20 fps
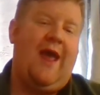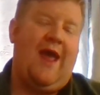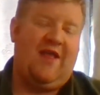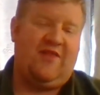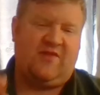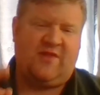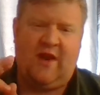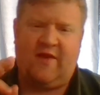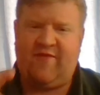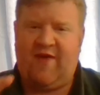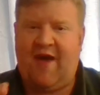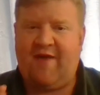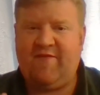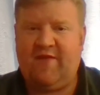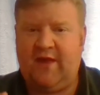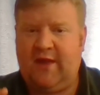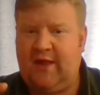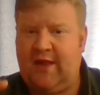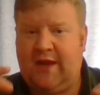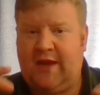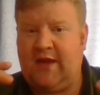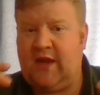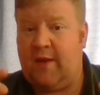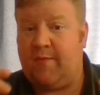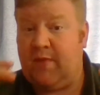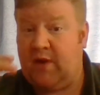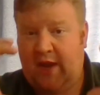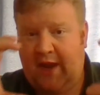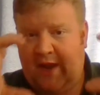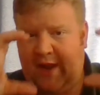Instead of having like a
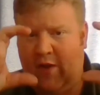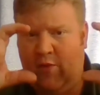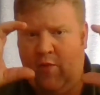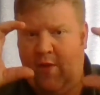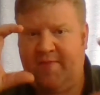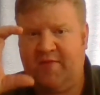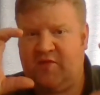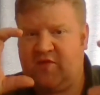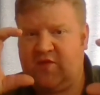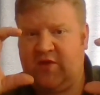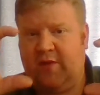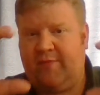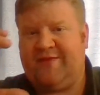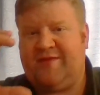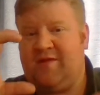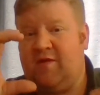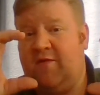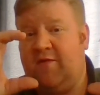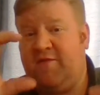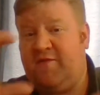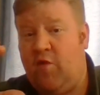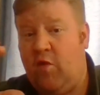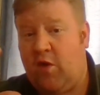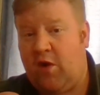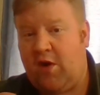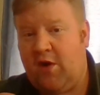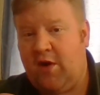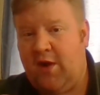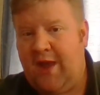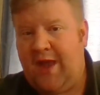number like a weapon skill
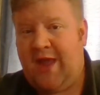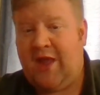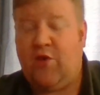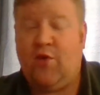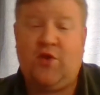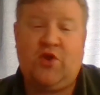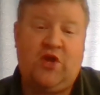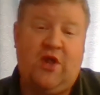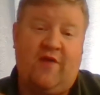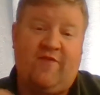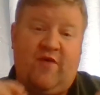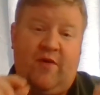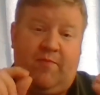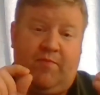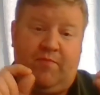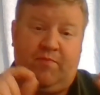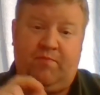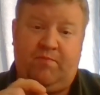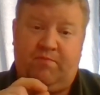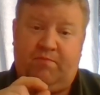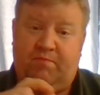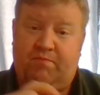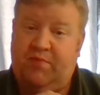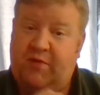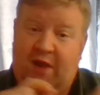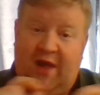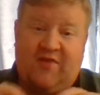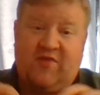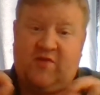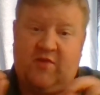4, you actually have a
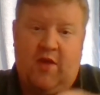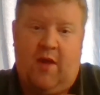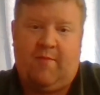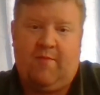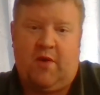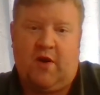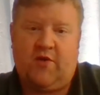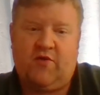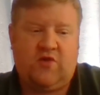plus number.